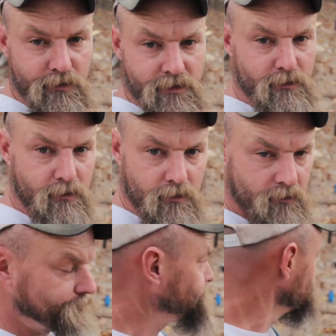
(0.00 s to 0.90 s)
we're just going
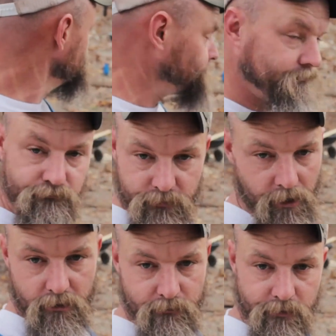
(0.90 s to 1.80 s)
to
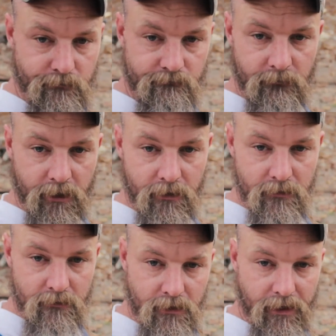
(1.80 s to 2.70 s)
cut them
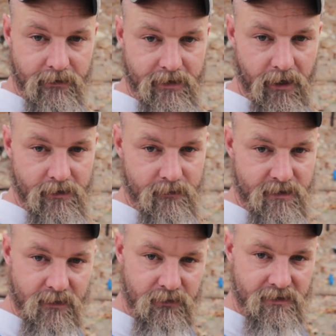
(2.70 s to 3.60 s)
and attach them.
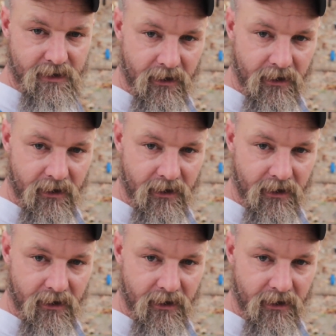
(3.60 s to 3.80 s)
Simple as